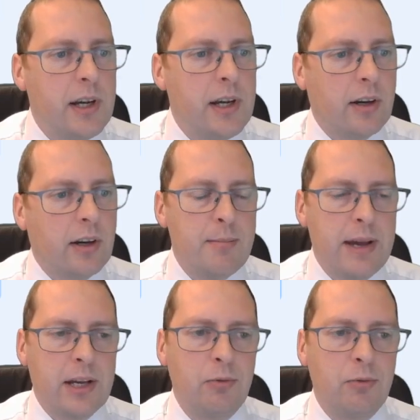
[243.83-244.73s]
is I can
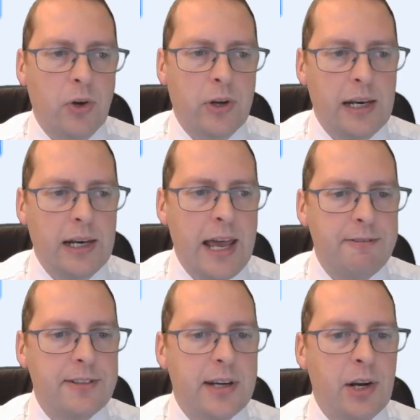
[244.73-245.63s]
make a rocket
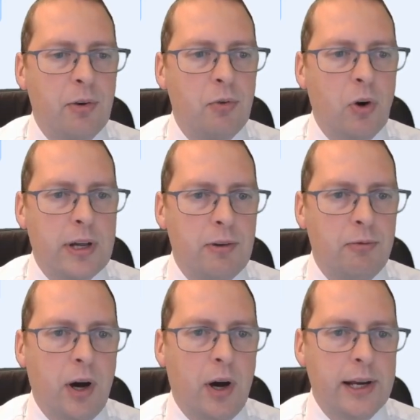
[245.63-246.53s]
left and a rocket
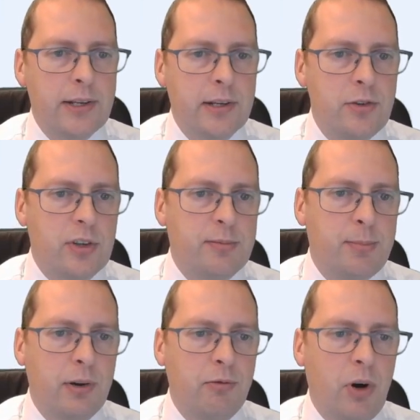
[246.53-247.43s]
right just
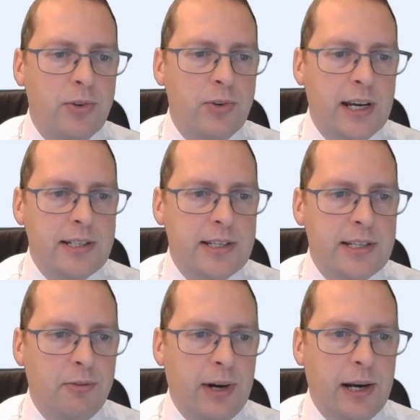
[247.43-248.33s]
by
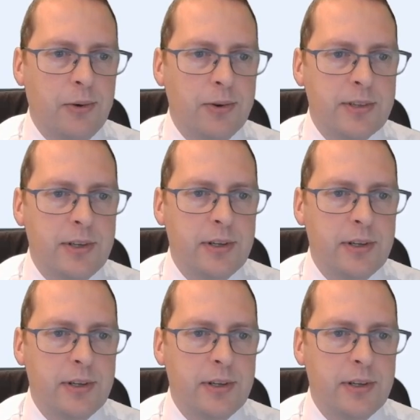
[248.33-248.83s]
rotating round